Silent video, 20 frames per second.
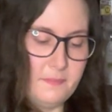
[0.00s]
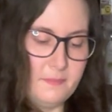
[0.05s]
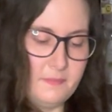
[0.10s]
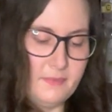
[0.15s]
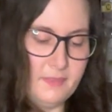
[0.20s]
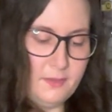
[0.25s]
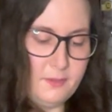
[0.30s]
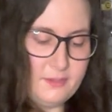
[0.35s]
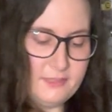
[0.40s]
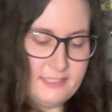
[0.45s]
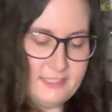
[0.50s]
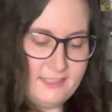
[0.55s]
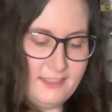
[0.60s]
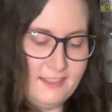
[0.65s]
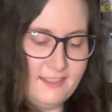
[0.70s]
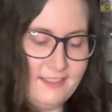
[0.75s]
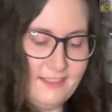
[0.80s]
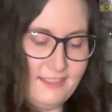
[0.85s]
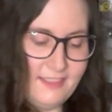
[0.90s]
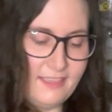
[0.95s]
You can
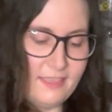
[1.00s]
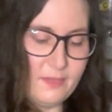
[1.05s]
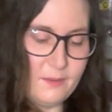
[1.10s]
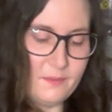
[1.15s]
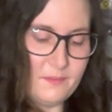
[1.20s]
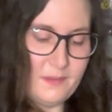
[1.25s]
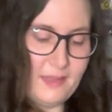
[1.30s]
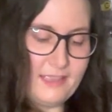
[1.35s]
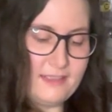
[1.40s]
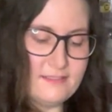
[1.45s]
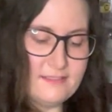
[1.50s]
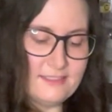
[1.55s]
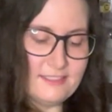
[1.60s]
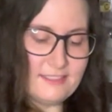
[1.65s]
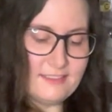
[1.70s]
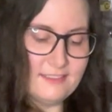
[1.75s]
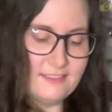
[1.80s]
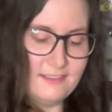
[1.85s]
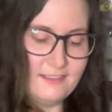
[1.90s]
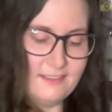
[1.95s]
see like the
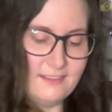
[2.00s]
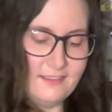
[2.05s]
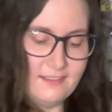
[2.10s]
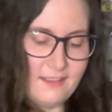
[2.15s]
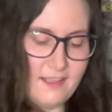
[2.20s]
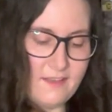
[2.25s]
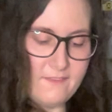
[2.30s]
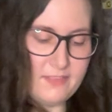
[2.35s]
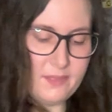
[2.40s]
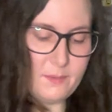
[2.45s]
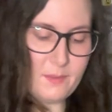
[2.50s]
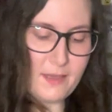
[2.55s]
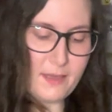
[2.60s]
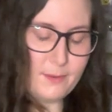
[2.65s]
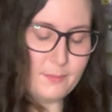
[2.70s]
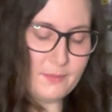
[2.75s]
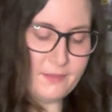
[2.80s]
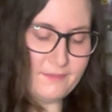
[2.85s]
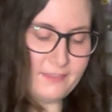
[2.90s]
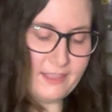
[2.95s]
rings of the
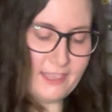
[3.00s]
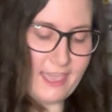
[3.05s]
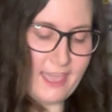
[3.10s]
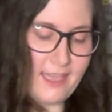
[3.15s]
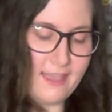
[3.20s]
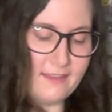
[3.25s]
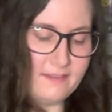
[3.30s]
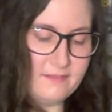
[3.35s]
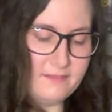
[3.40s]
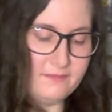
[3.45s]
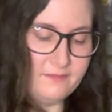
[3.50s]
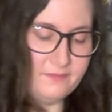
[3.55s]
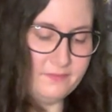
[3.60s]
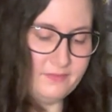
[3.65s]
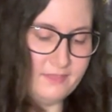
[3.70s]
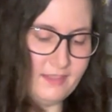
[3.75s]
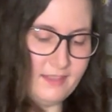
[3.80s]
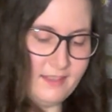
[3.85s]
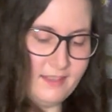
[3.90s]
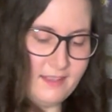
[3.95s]
bottom of the can.
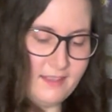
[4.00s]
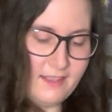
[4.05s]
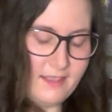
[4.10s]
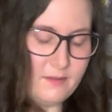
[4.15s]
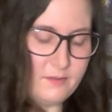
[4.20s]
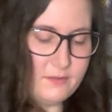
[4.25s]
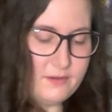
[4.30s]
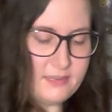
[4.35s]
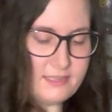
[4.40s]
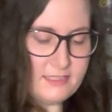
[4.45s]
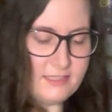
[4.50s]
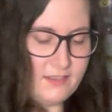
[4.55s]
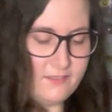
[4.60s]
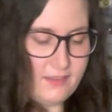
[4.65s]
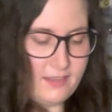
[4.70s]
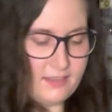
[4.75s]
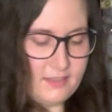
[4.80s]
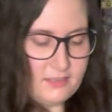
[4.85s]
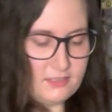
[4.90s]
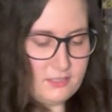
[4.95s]
I'm going to see if
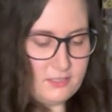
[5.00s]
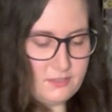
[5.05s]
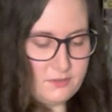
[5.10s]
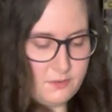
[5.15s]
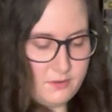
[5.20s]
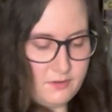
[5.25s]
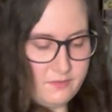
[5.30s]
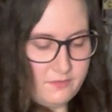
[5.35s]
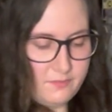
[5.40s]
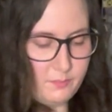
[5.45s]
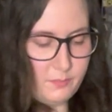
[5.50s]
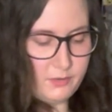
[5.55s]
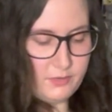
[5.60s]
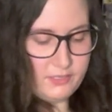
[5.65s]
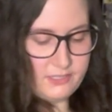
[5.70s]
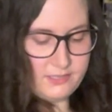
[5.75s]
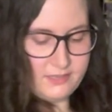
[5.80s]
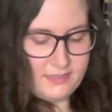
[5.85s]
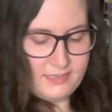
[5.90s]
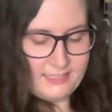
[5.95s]
I can just sort of
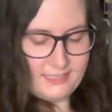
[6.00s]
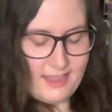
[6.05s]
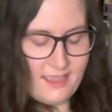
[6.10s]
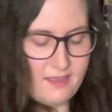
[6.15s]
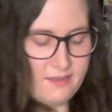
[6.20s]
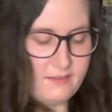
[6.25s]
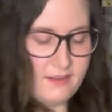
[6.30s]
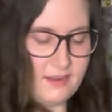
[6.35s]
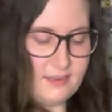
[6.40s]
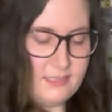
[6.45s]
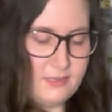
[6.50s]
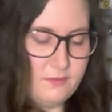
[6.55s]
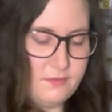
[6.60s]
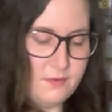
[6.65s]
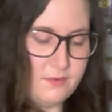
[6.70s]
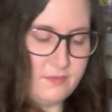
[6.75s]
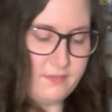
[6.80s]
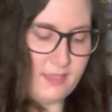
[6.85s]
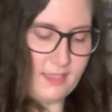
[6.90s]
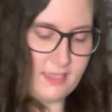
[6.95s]
push this out. I don't
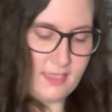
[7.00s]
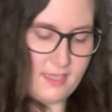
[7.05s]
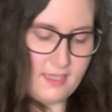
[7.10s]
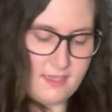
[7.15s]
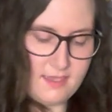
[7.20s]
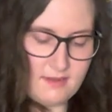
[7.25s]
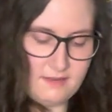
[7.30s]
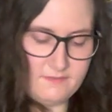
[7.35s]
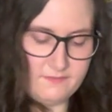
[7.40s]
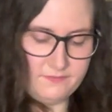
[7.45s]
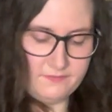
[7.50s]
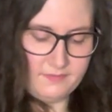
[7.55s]
know if I can.